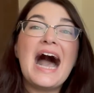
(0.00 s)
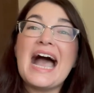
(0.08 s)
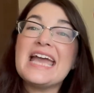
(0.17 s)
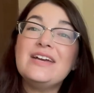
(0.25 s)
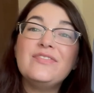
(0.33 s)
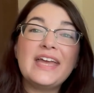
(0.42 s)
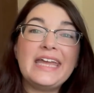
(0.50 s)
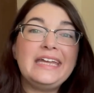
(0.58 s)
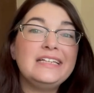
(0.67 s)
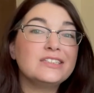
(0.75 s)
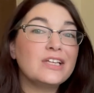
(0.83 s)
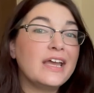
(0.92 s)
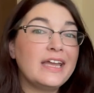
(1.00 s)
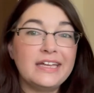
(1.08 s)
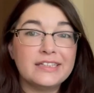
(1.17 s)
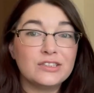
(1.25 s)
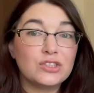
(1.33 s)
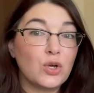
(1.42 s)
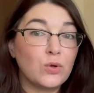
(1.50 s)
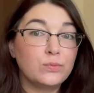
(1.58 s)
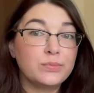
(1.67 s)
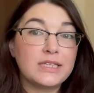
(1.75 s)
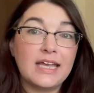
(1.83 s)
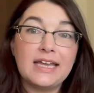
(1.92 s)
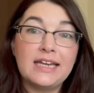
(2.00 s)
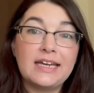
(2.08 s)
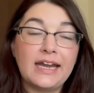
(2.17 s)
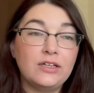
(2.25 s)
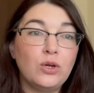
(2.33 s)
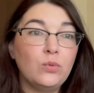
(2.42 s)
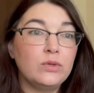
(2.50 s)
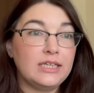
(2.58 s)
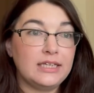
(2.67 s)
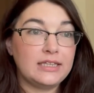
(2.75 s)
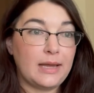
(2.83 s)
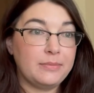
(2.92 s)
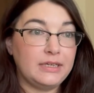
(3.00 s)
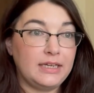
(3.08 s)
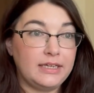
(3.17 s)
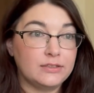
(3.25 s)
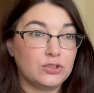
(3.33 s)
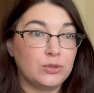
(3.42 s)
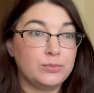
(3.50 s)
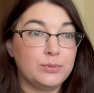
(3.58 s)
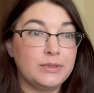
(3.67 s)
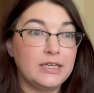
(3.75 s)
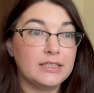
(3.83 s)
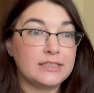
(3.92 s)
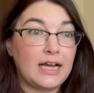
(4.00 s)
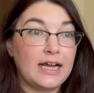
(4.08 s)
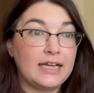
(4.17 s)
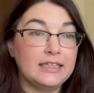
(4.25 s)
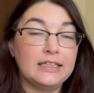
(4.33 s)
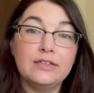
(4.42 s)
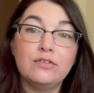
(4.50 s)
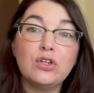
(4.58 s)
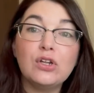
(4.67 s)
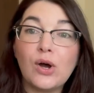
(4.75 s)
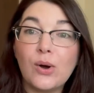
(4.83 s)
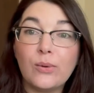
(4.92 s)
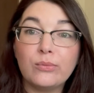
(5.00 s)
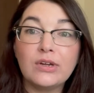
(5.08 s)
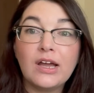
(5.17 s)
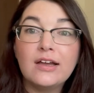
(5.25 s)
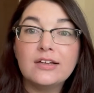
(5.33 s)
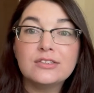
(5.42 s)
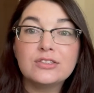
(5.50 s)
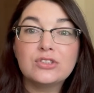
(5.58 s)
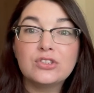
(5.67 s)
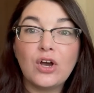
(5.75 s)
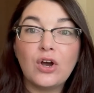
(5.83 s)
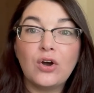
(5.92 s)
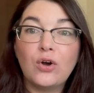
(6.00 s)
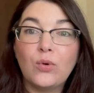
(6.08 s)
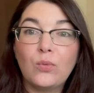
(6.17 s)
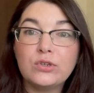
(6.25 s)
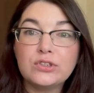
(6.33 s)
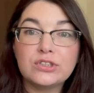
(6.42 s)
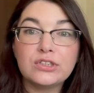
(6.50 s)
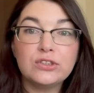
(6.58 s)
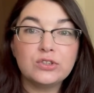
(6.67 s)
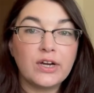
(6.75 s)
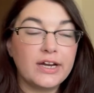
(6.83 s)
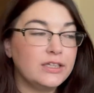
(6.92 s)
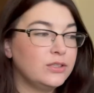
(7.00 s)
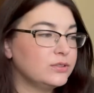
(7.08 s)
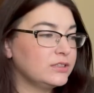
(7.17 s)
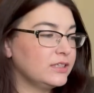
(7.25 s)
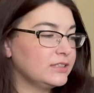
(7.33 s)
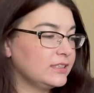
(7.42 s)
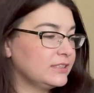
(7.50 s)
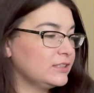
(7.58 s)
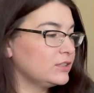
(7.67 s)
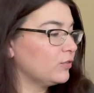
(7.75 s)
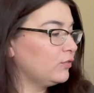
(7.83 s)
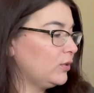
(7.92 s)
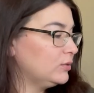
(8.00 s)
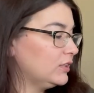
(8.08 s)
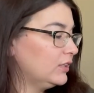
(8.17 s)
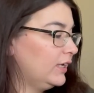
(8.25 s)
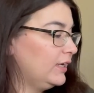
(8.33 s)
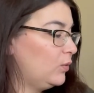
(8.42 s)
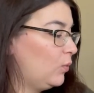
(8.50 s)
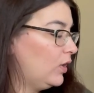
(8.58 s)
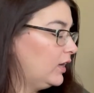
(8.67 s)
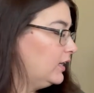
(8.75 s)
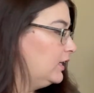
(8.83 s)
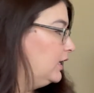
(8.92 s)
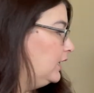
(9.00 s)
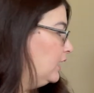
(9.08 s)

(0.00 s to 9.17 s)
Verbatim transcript: I have eight hand soaps and I don't need that many hand soaps because I live alone. So we're just gonna try and use this. This is the Frozen Lake one.